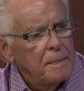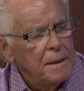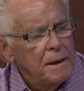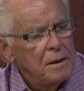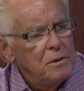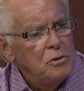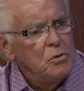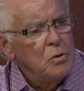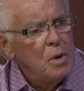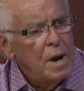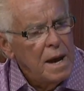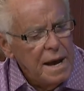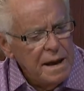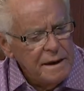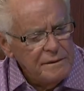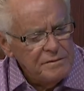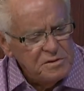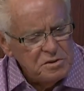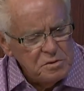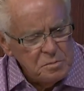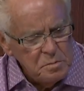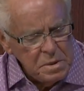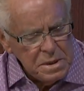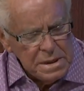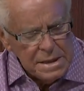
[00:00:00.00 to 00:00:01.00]
you have
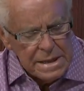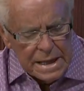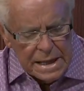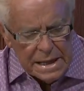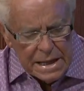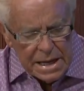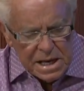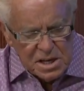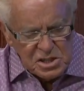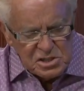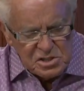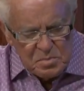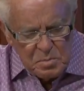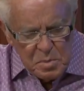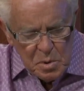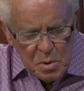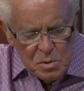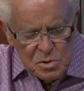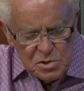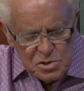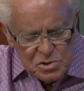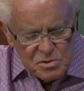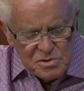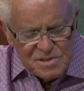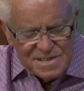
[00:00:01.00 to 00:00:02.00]
to be in a
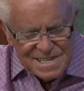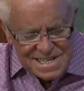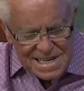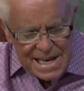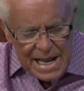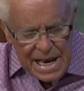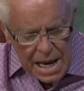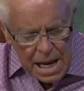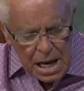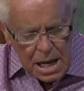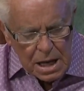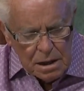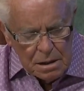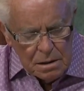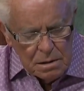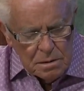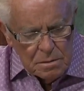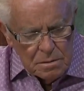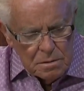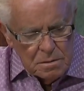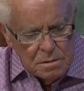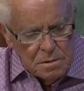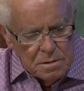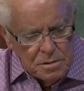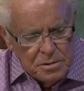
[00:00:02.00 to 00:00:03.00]
spiritual setting
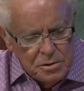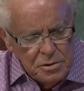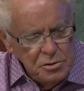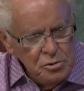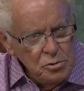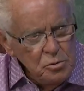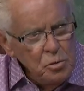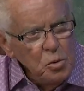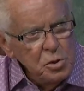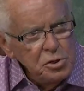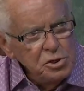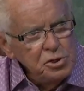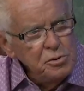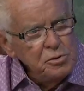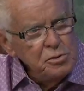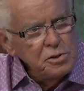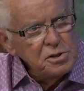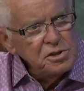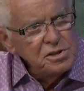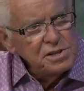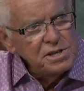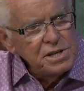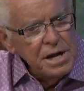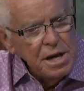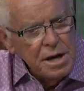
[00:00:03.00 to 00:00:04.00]
to do what you
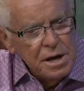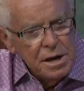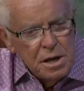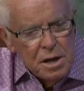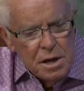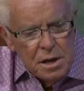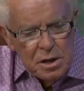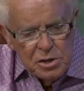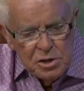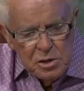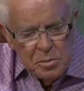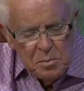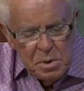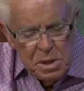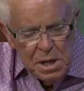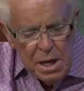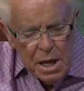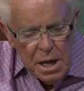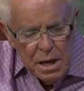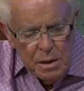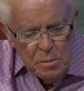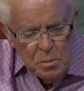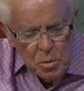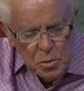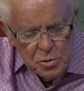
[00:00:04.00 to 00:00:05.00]
just said, to be
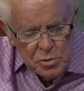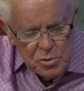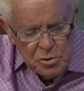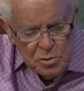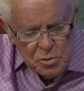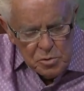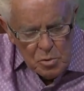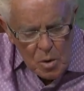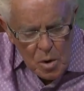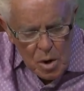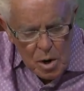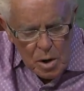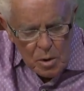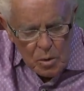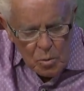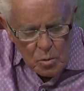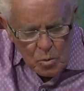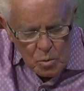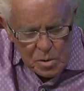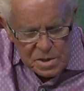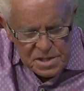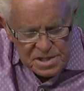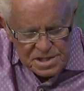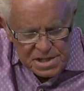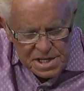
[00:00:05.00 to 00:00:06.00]
able to
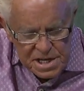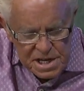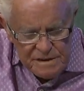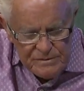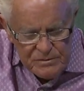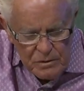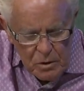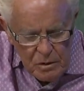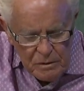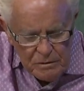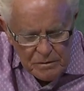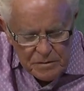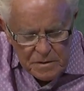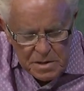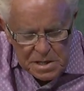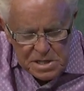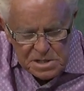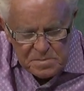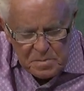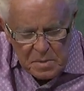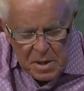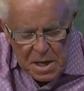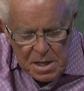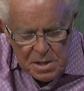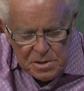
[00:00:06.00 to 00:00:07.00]
receive off of these
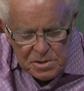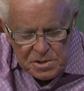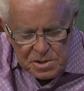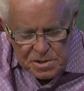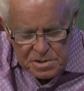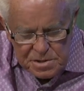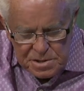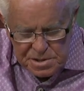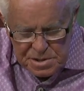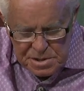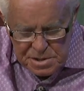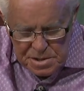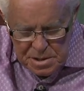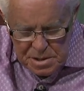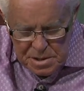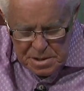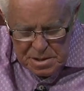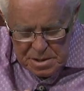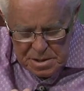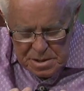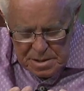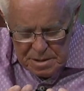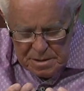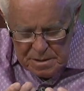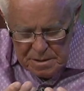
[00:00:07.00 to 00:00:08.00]
pages
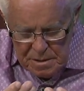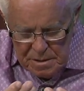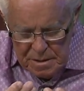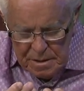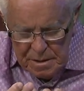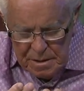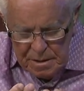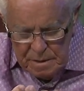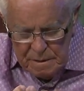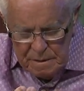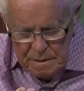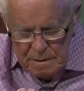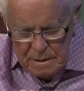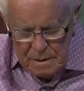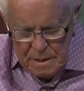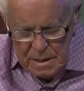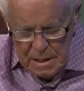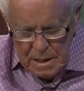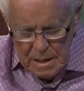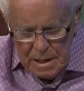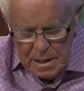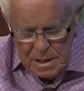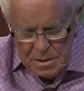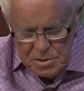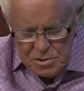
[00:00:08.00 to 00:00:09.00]

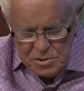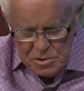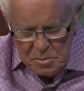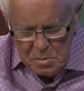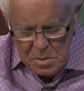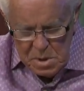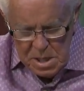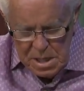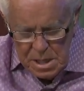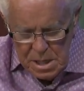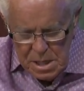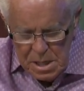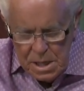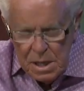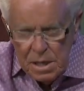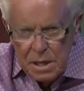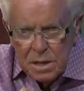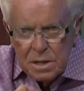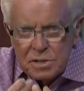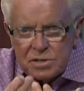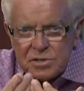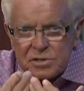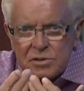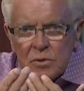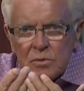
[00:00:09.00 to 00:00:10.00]
into me
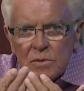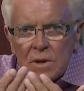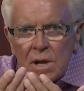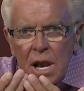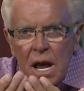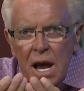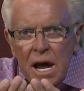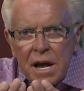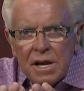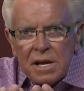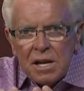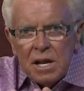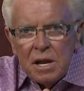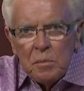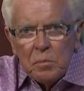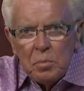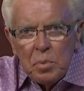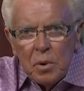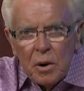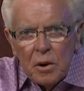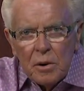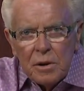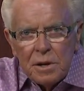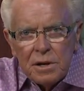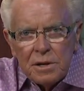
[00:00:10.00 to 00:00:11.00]
so that I can
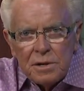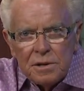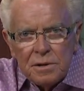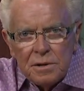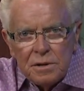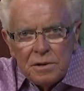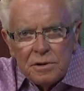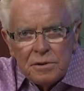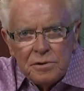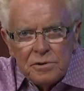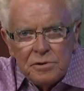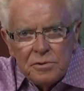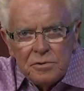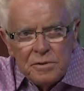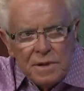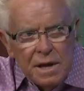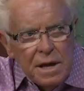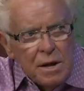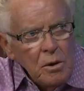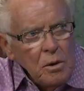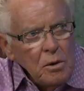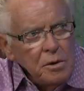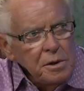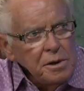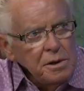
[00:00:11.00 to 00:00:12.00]
impart it to that
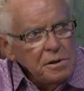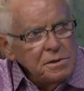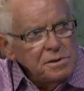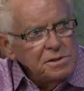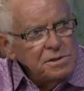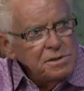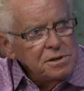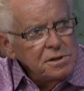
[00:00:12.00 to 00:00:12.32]
audience.